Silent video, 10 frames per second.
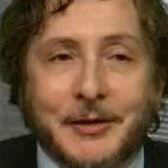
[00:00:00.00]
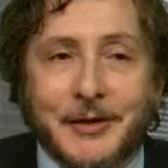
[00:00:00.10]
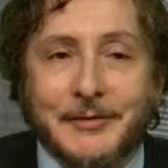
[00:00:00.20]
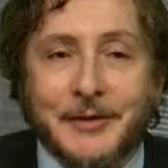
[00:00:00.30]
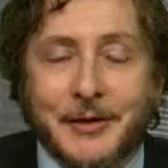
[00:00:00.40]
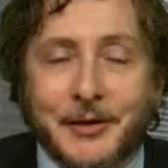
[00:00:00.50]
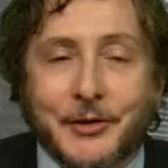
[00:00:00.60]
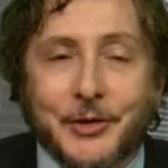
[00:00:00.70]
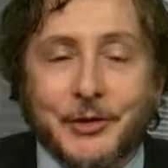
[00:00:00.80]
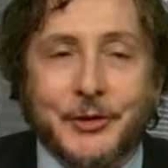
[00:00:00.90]

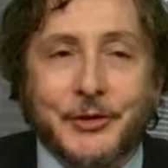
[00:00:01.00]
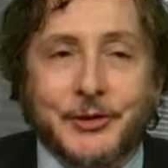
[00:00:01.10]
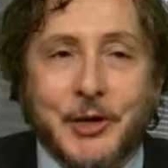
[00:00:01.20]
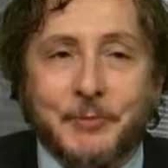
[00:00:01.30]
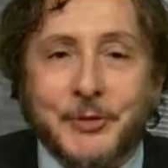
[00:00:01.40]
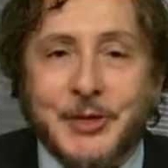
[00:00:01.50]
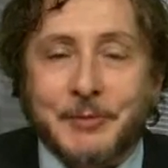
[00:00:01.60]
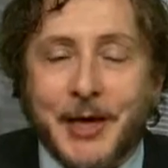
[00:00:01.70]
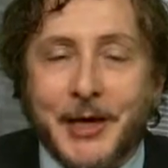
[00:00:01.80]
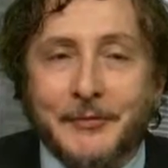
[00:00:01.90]
that Trump was
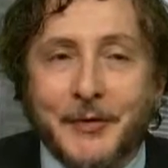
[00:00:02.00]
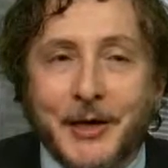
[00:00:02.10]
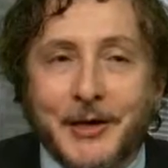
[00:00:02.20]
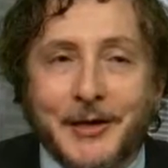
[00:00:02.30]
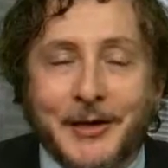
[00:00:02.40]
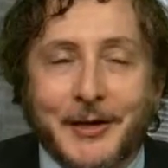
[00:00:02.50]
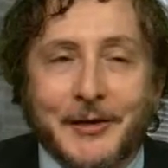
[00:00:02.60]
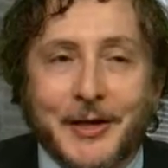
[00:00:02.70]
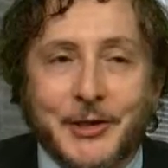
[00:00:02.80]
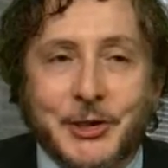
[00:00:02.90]
some kind of
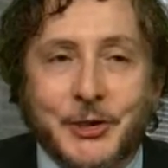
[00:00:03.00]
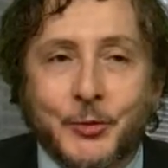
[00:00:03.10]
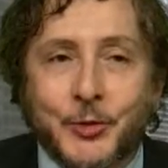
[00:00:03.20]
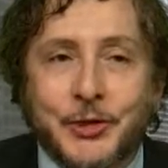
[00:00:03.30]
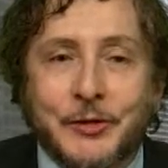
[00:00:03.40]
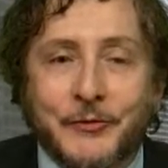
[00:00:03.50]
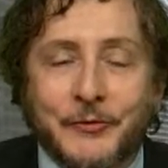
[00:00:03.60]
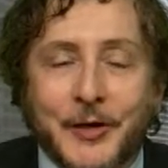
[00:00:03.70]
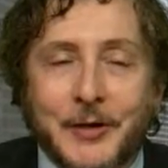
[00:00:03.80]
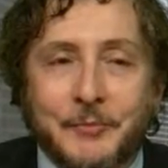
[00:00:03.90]
a stooge
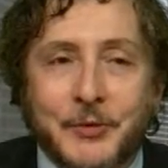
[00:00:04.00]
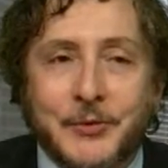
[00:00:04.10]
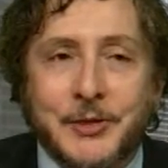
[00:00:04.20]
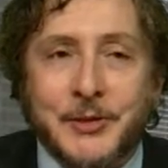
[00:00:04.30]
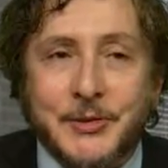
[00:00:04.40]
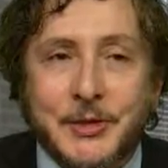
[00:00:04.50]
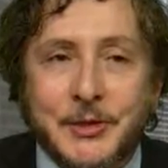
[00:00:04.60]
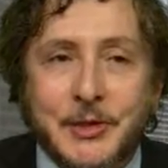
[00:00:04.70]
of Putin's.